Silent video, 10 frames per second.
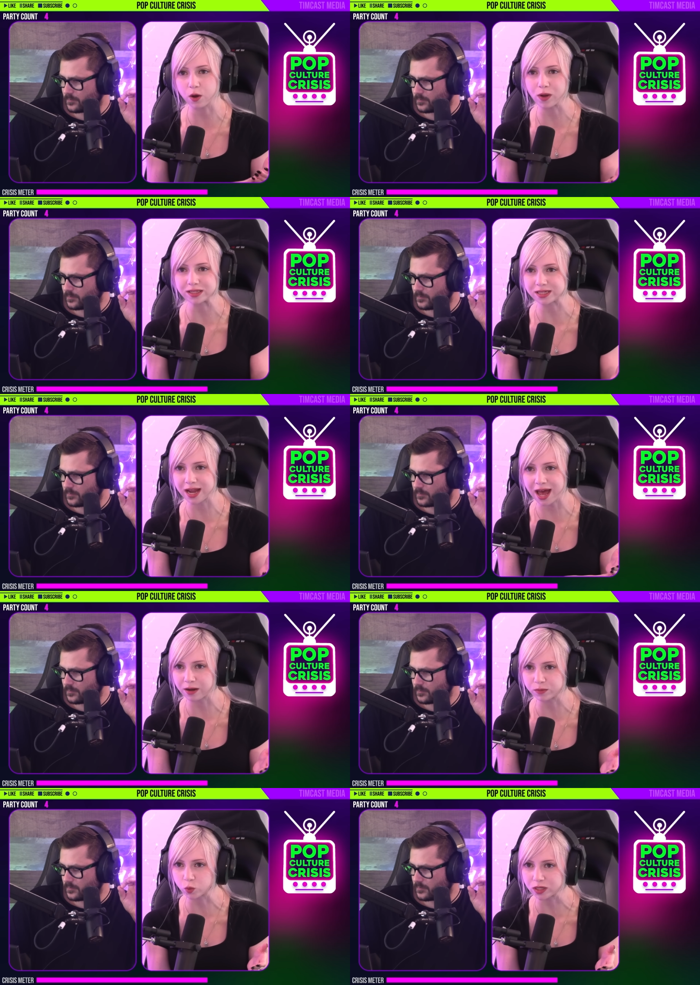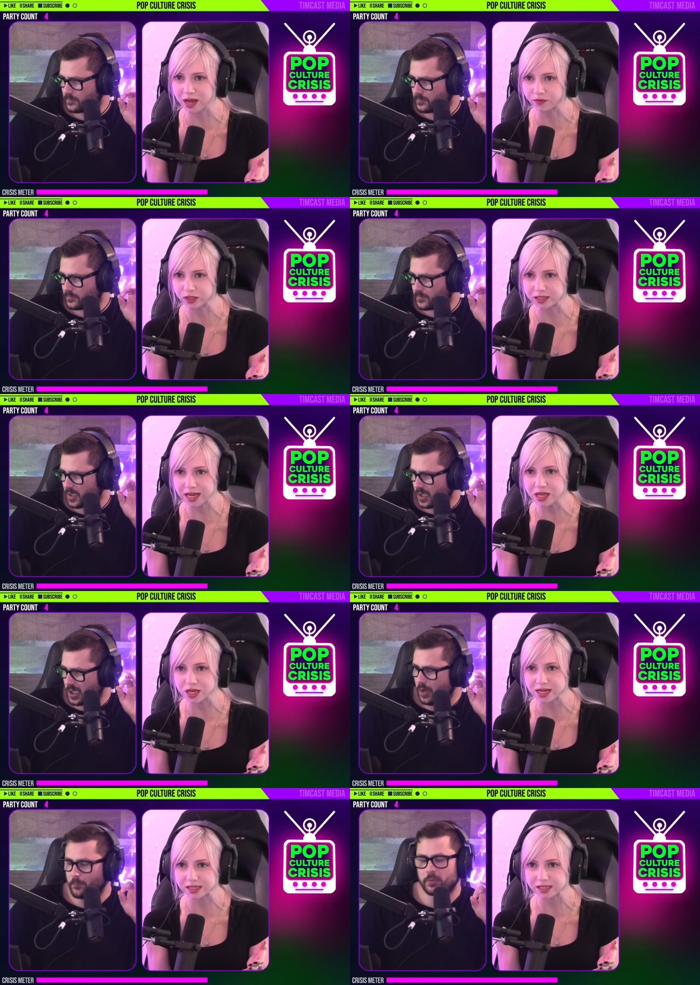Speaker 1: Wednesday Addams would never say
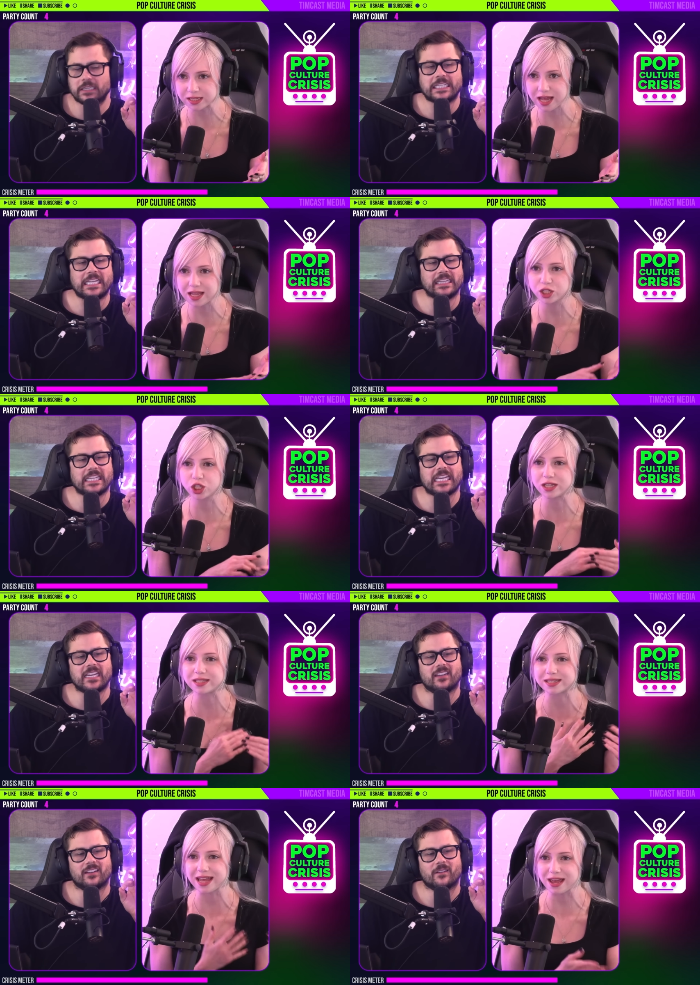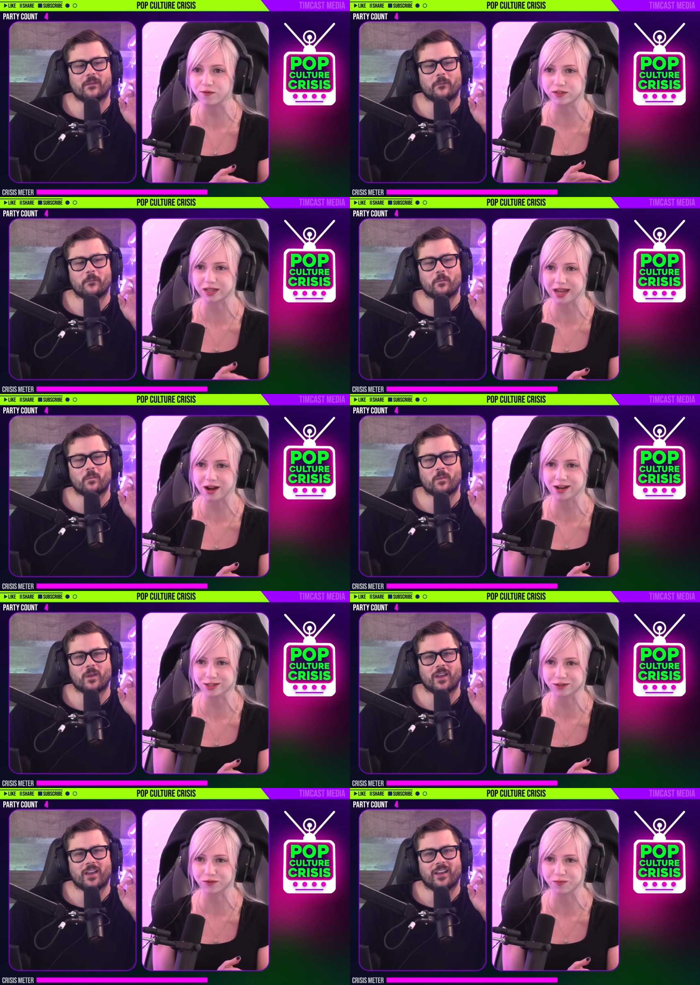this, completely, and then she saved the
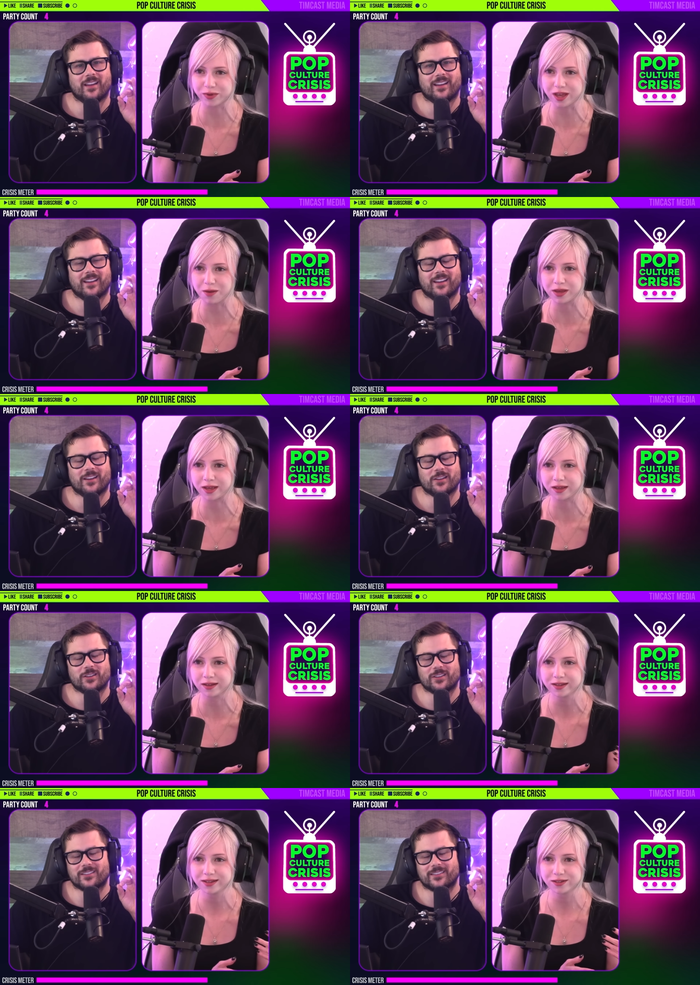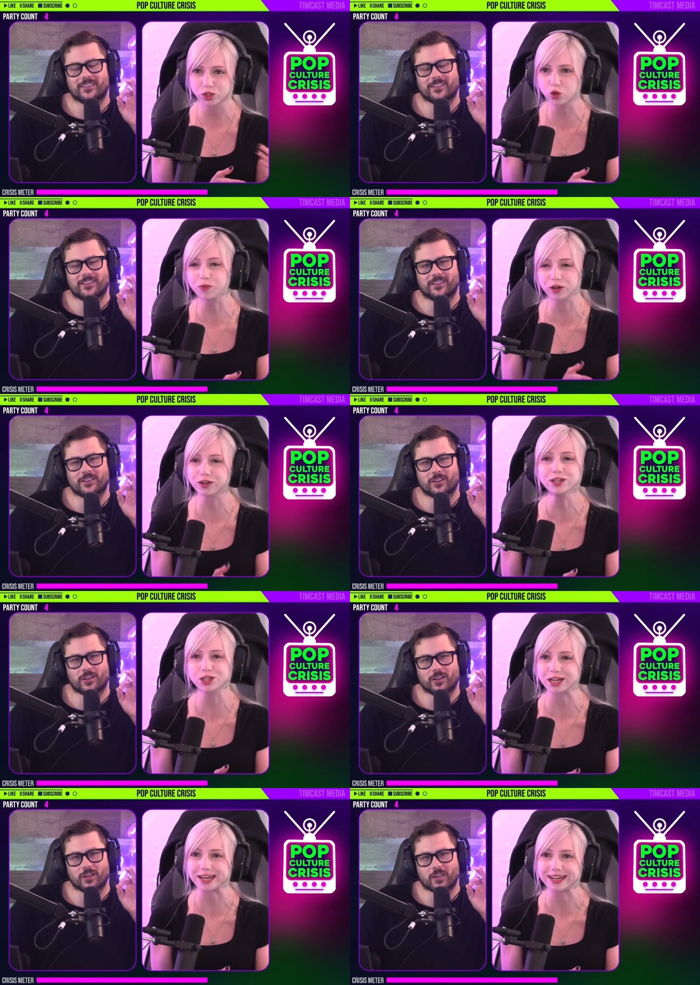character from becoming super
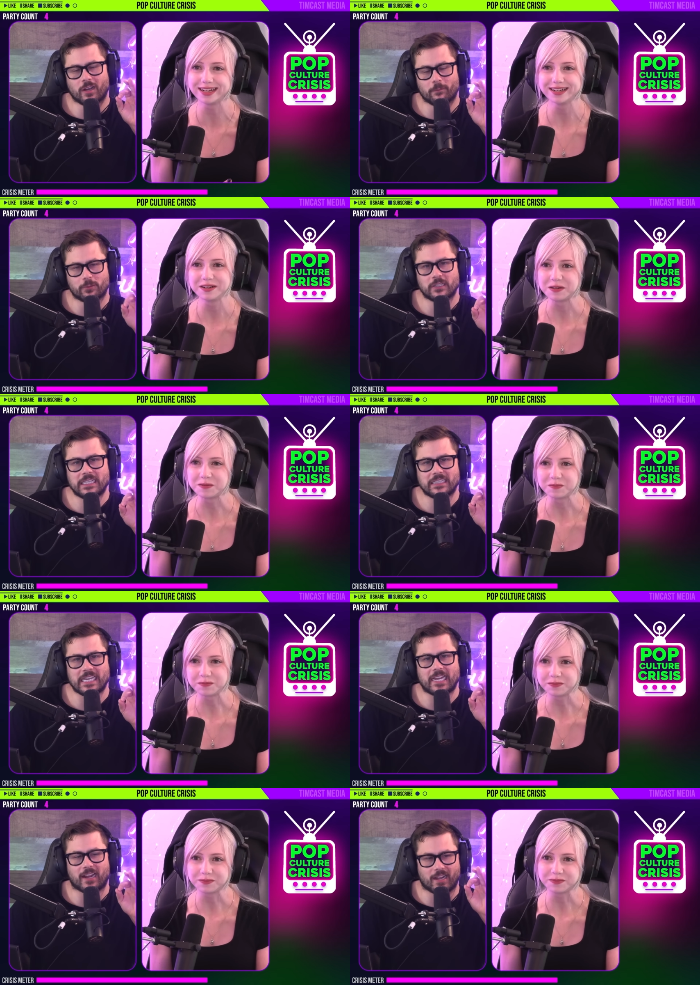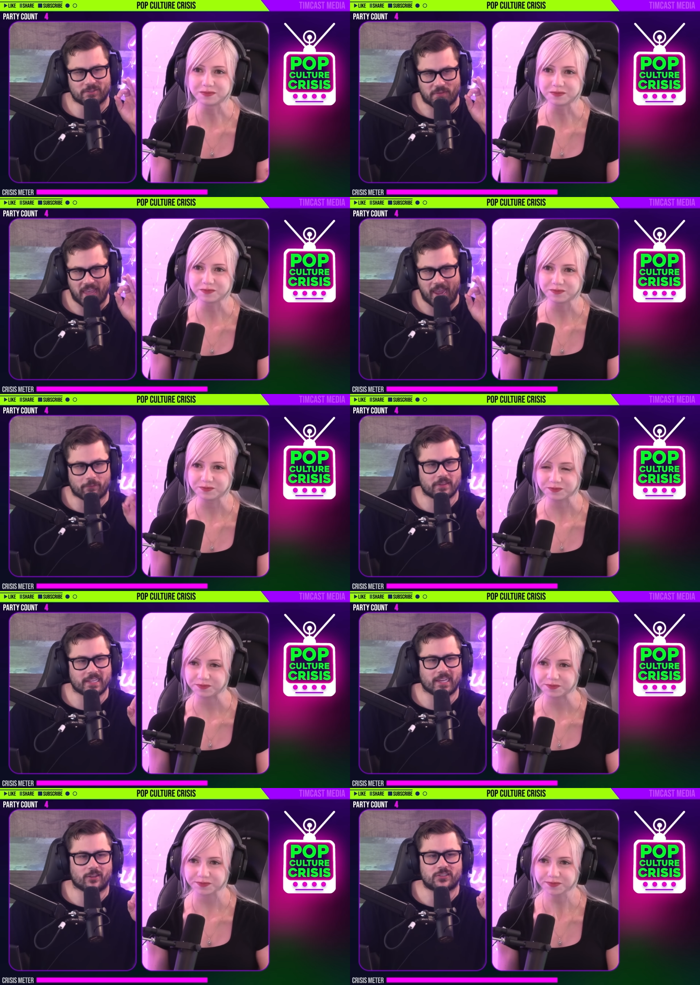cringy.
Speaker 2: Completely at odds with
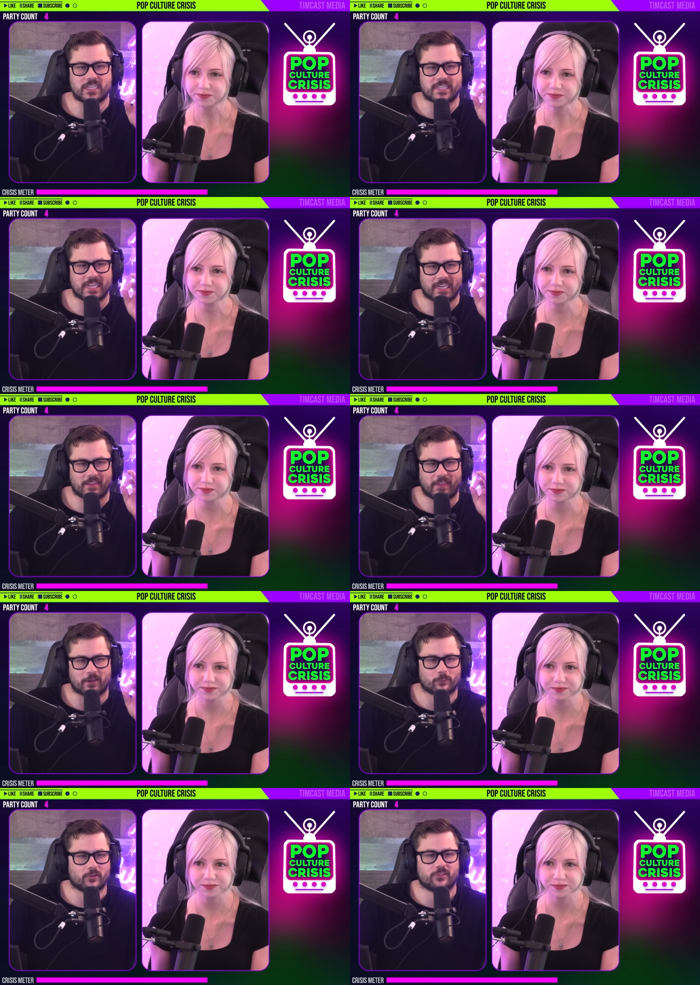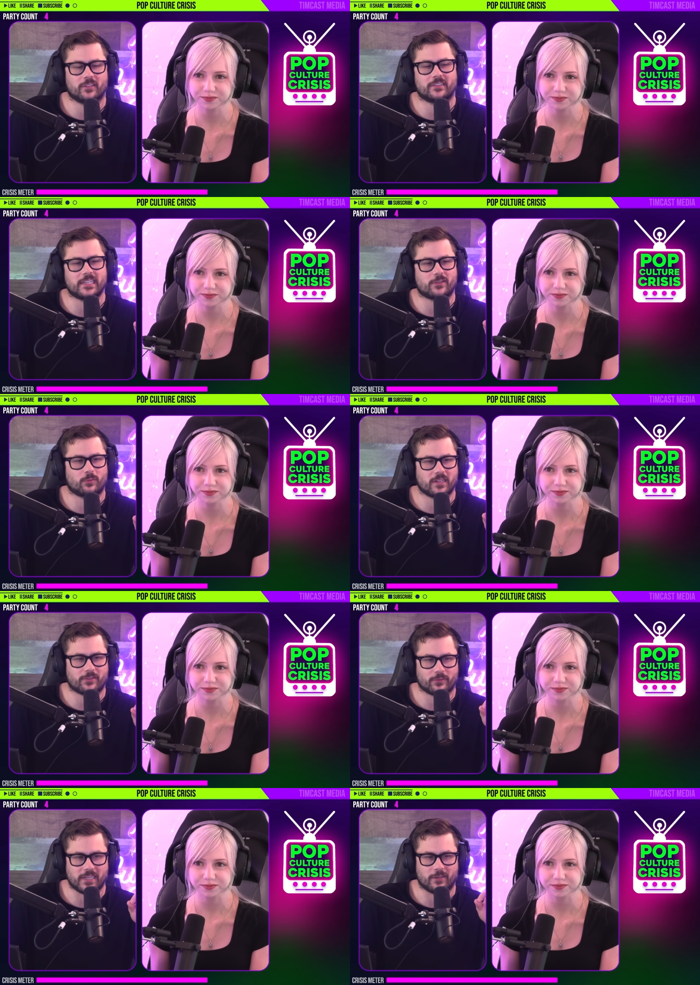everything else she said at that original
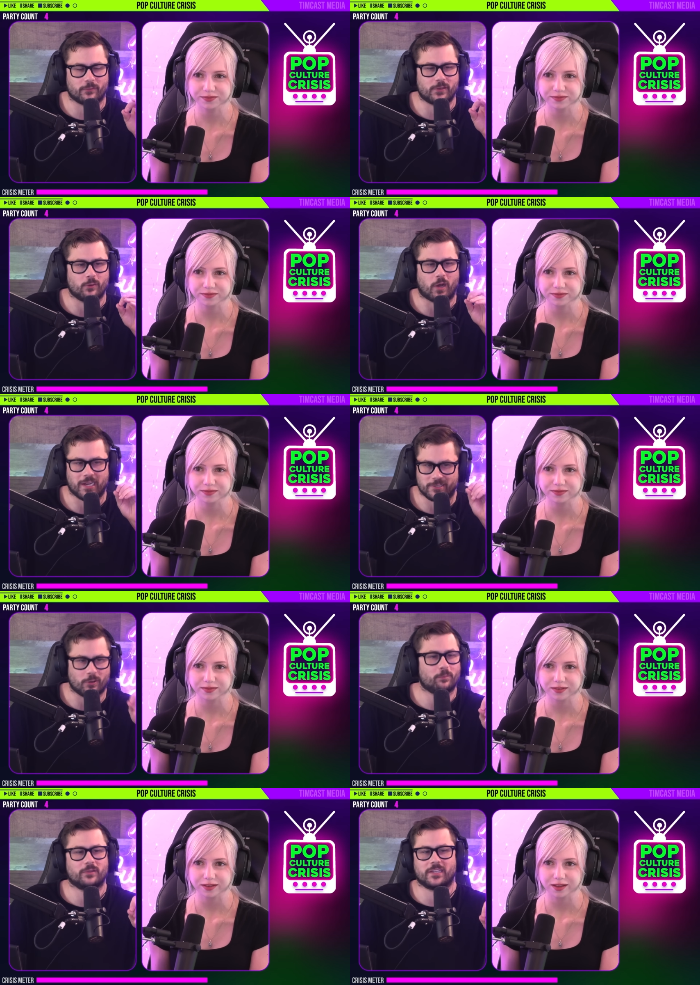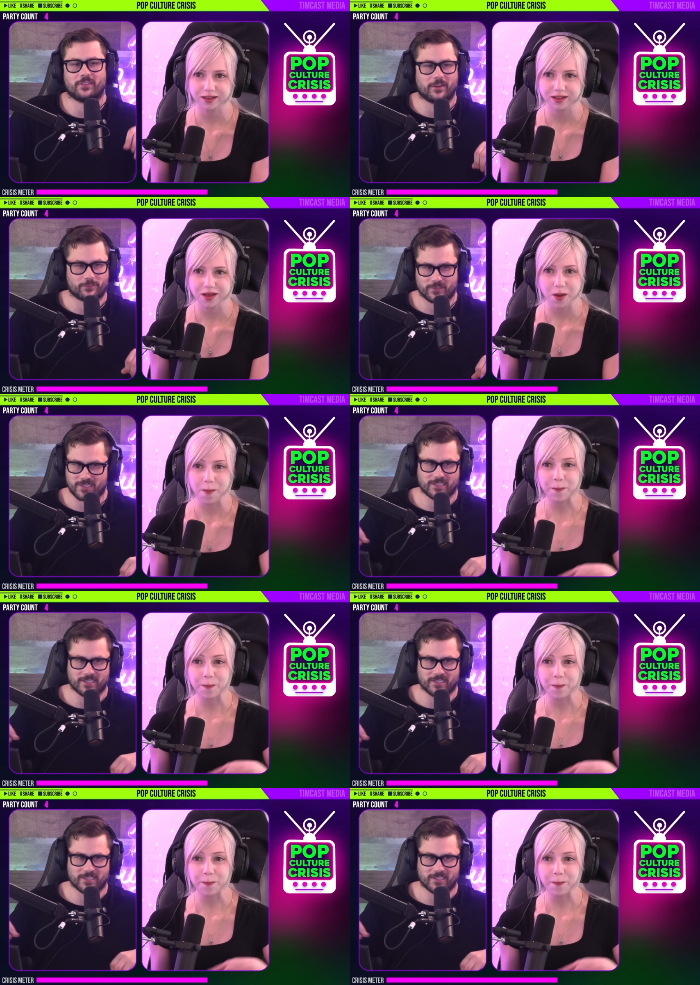D23 interview. I don't believe that for a second.